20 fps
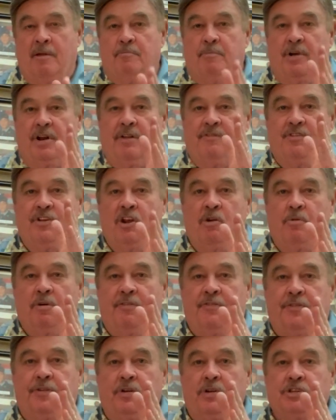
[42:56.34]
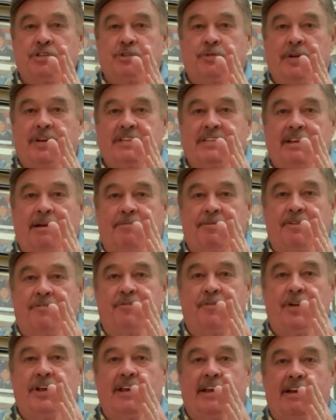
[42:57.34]
But if you refuse to accept the
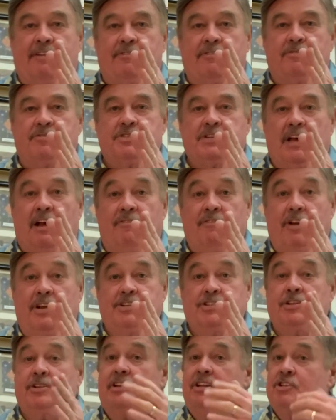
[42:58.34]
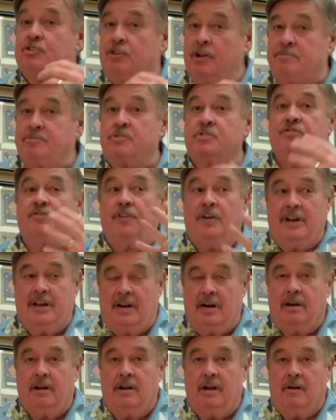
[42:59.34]
free gift of salvation, the scripture is very
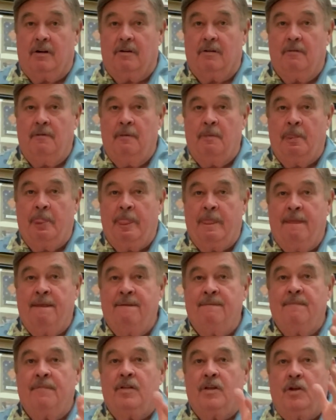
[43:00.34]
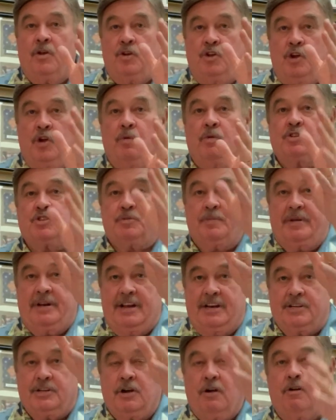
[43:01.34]
clear. You will spend
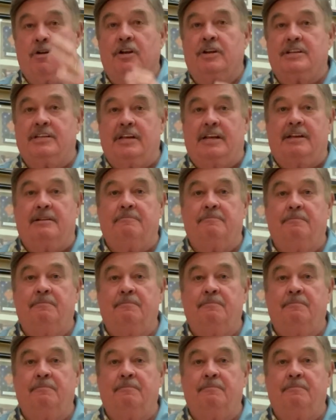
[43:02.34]
eternity